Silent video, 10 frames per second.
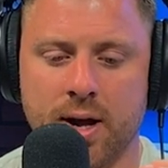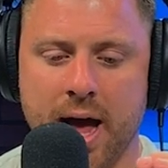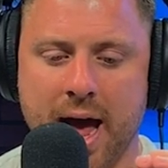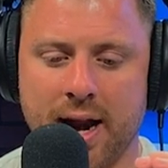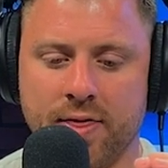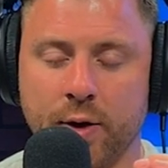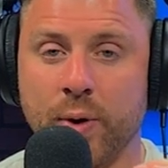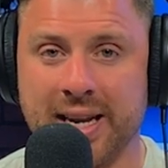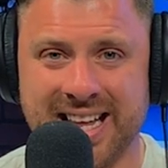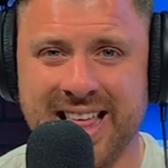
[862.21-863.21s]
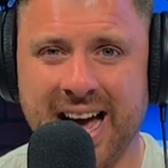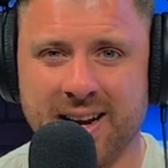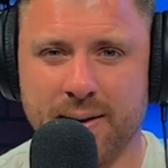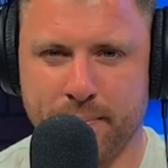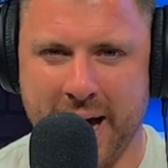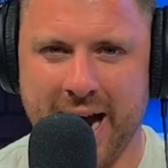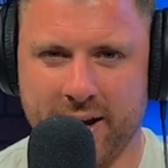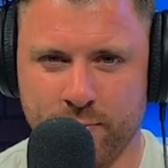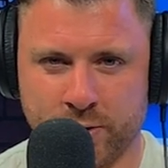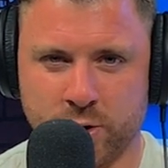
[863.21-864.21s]
and I think we need that back
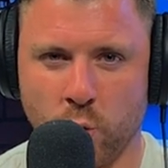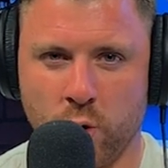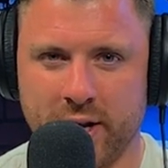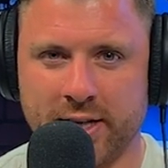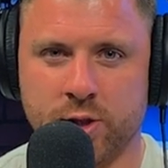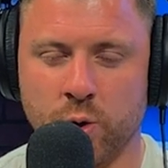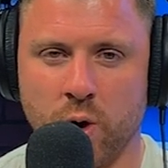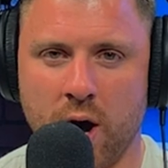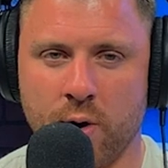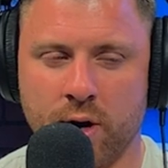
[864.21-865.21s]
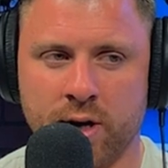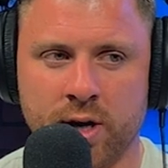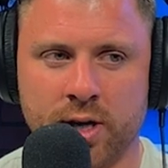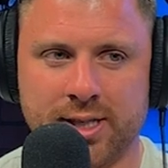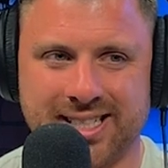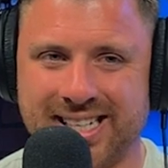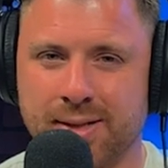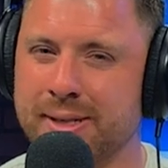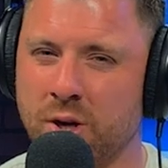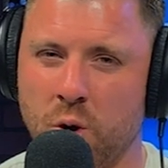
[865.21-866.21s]
and restored into our
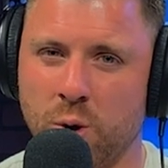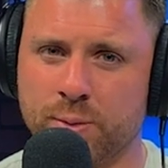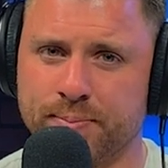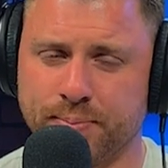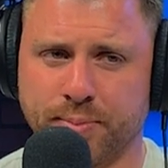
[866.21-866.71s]
system as a whole,